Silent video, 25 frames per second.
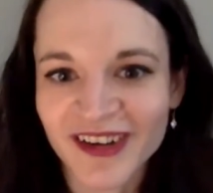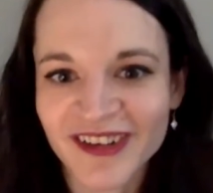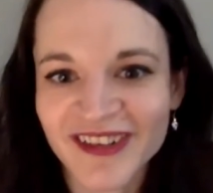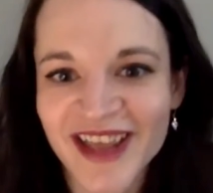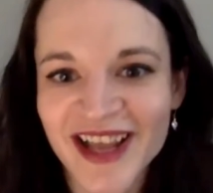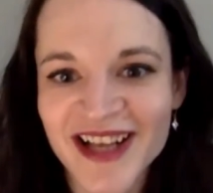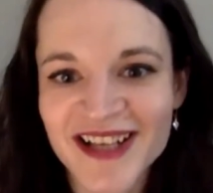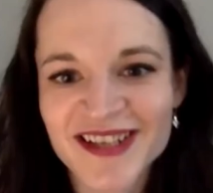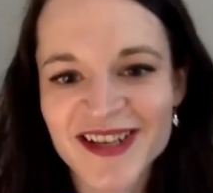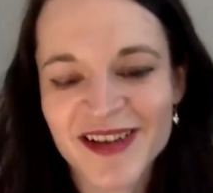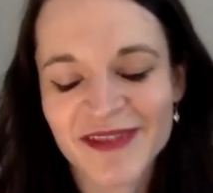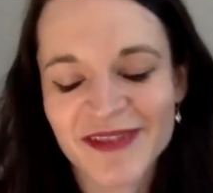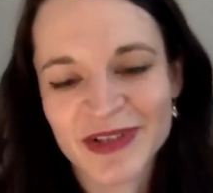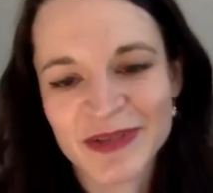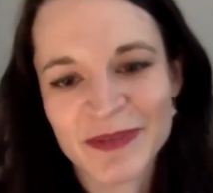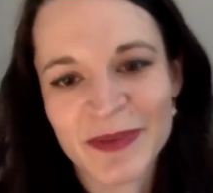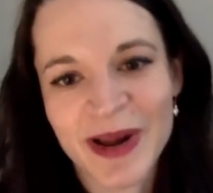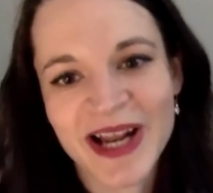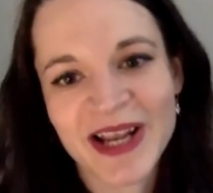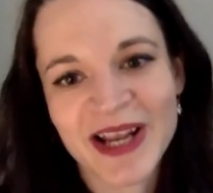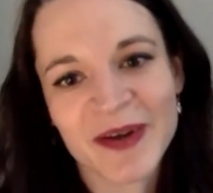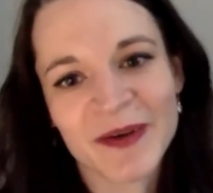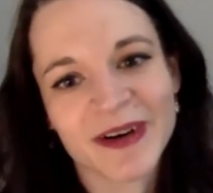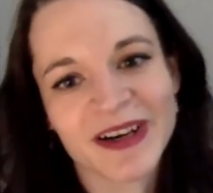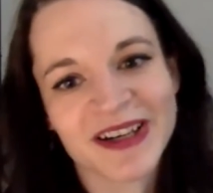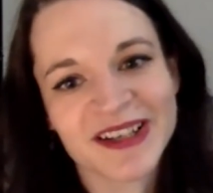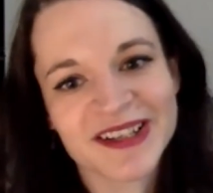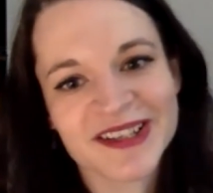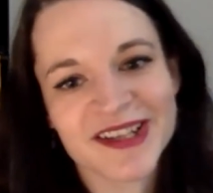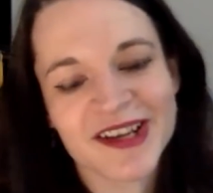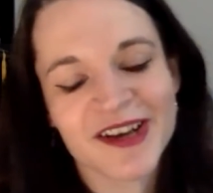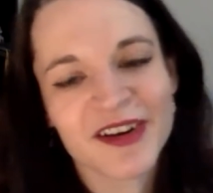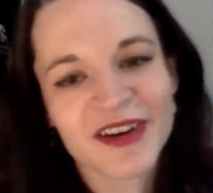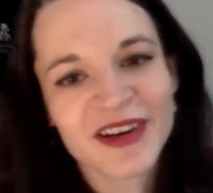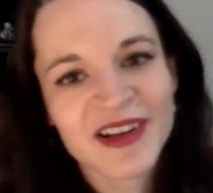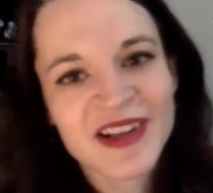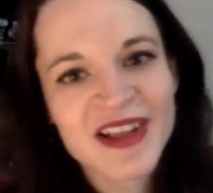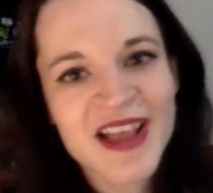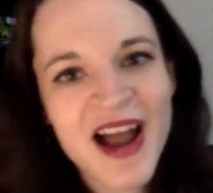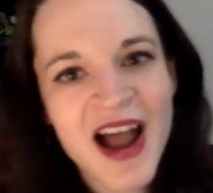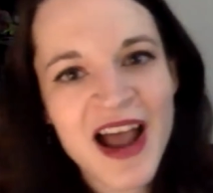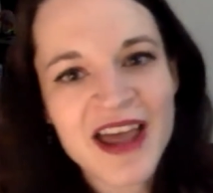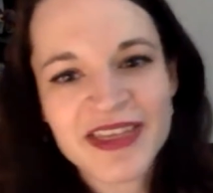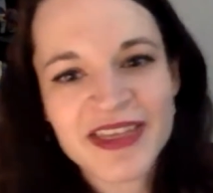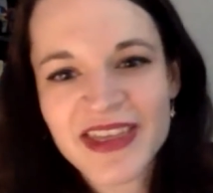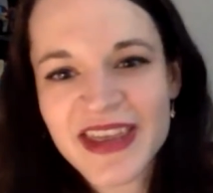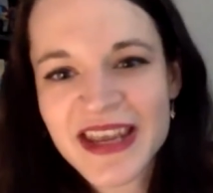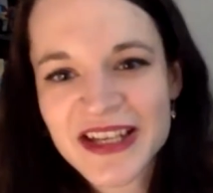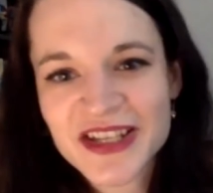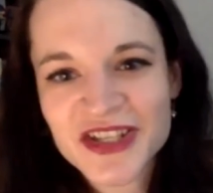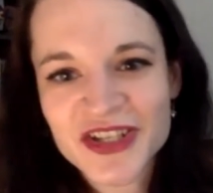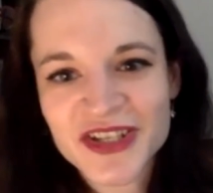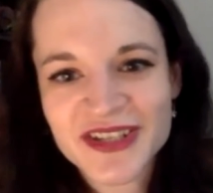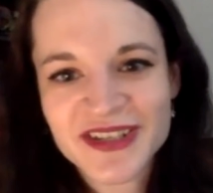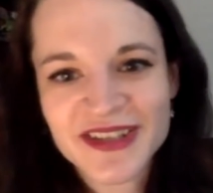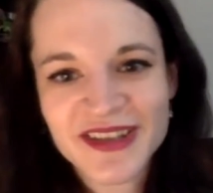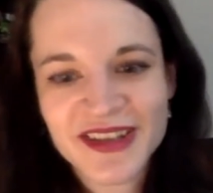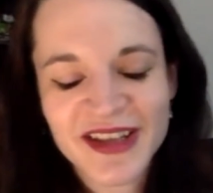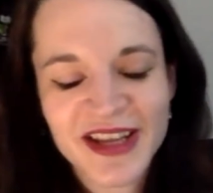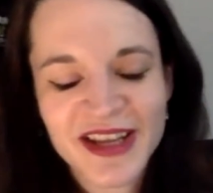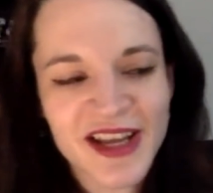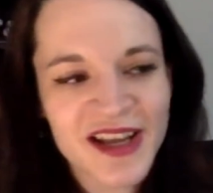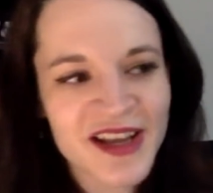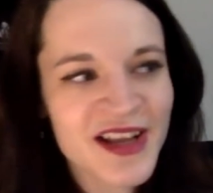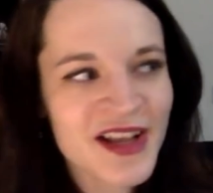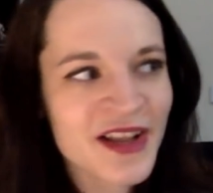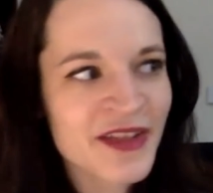That stuff is body horror. So I think just the